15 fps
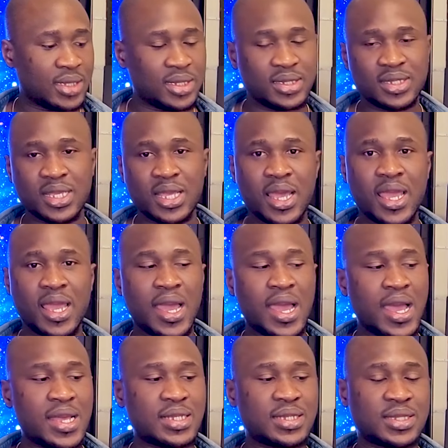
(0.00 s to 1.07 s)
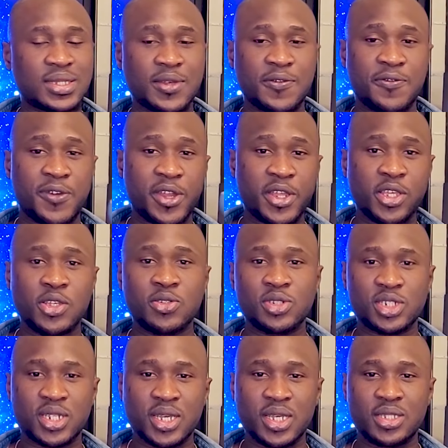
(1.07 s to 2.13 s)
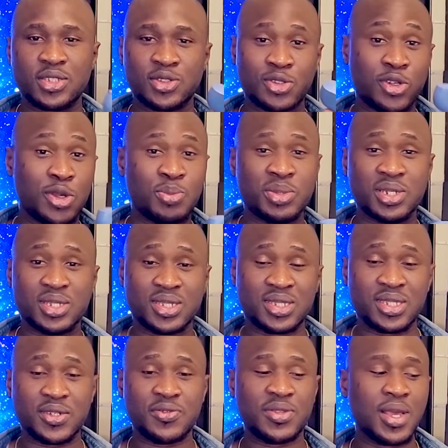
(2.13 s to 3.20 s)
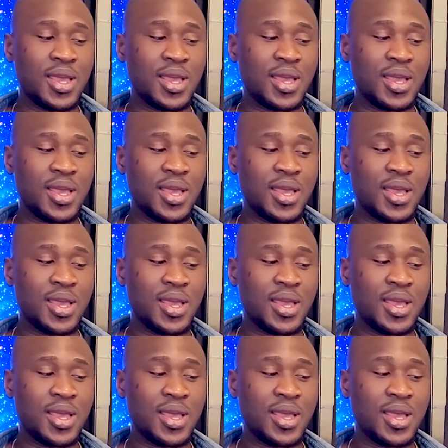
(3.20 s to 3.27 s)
this guy has a very huge case, do not be deceived,